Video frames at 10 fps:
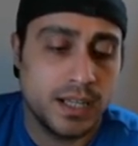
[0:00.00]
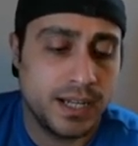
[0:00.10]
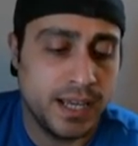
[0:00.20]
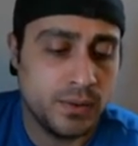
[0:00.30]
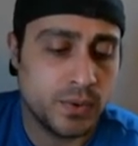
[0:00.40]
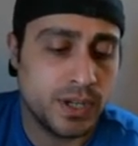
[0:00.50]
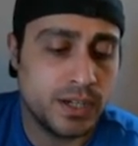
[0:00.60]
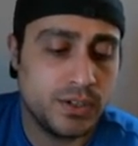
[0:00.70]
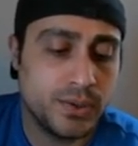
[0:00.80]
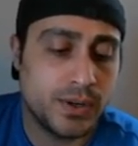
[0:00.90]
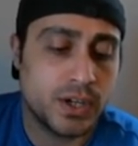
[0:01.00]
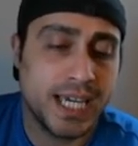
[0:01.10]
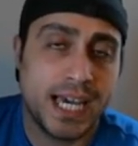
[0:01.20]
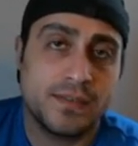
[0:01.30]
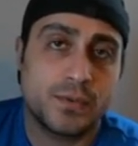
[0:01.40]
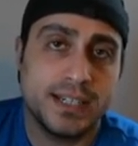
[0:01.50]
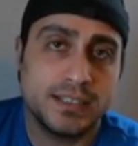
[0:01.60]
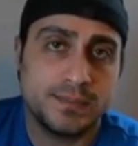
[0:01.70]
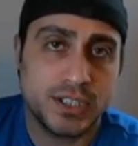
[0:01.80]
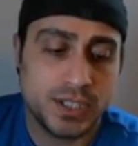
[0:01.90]
Then we're going to do our calf
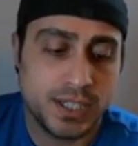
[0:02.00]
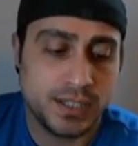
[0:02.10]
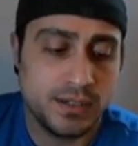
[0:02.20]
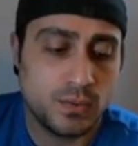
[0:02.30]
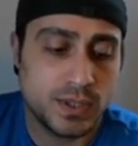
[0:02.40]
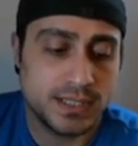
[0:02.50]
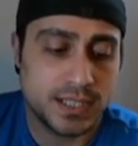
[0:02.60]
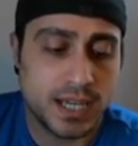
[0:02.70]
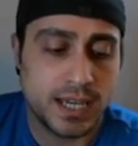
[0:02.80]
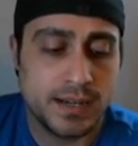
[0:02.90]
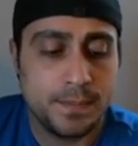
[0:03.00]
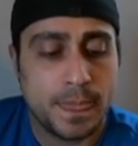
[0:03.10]
raise machine once again.